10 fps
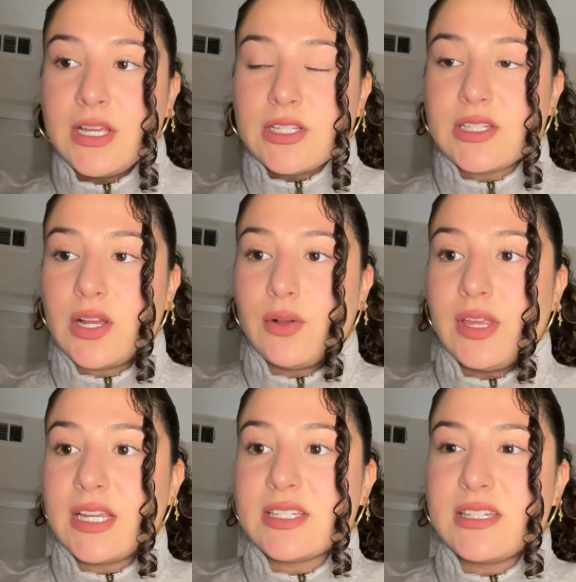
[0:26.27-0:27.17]
So,
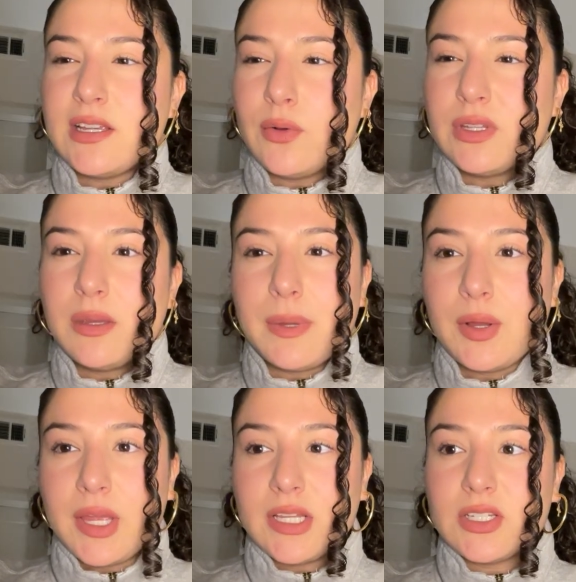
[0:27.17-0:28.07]
they can see only
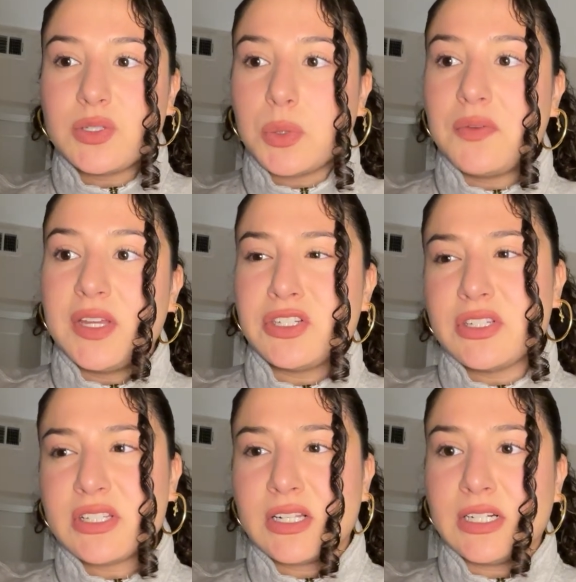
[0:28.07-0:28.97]
about 8 to 12
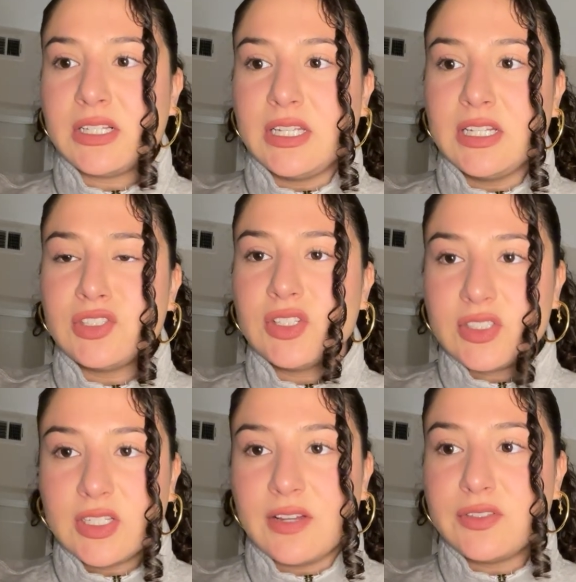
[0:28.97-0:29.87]
inches clearly, just
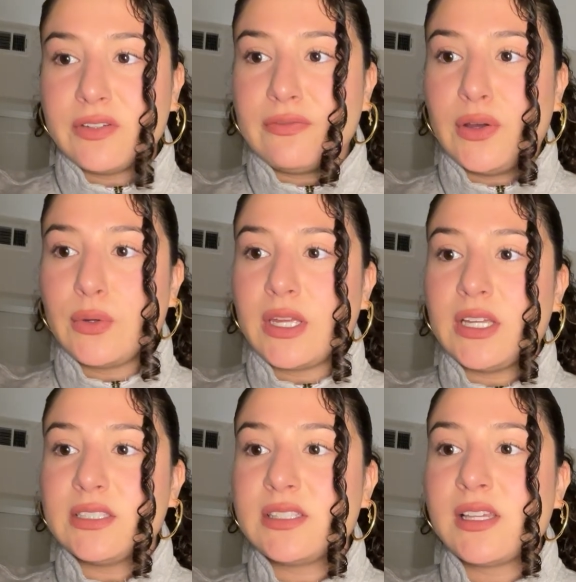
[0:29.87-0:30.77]
enough to
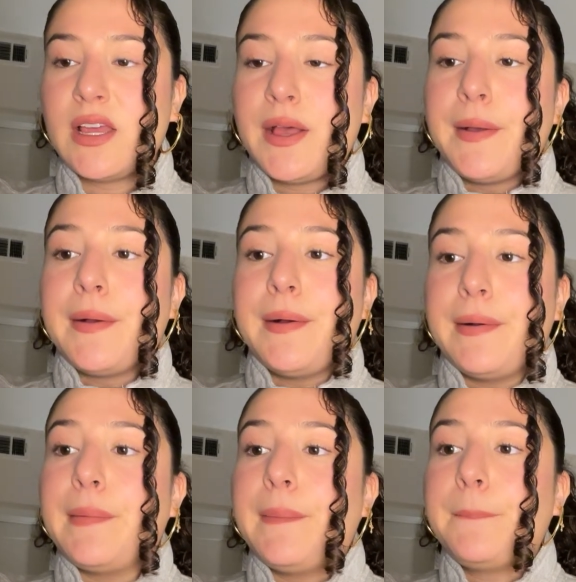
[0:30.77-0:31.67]
focus
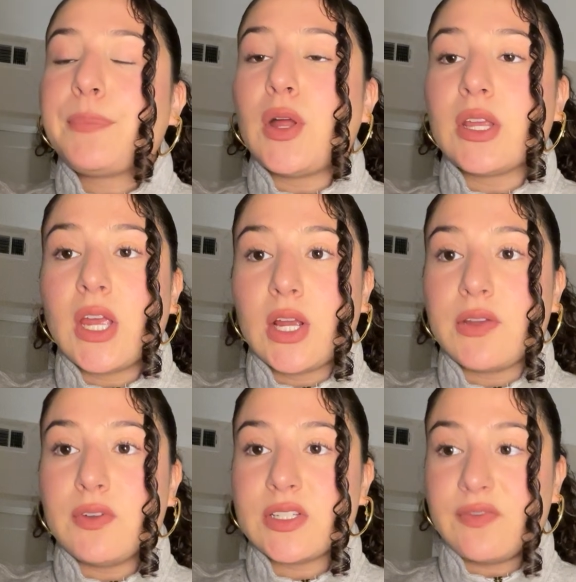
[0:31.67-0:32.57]
on a
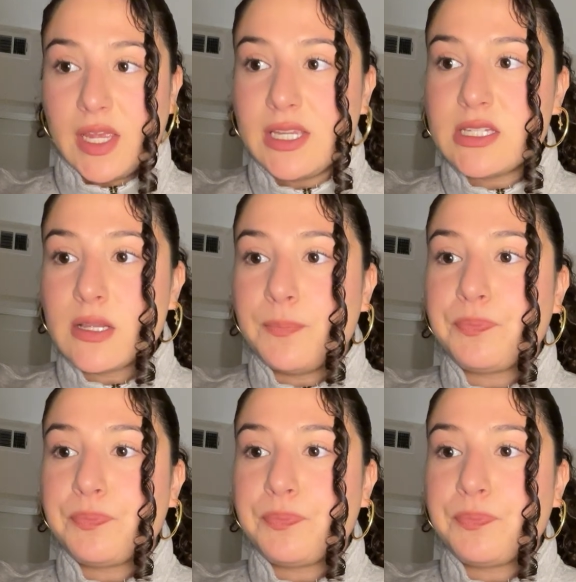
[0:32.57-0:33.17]
caregiver's face.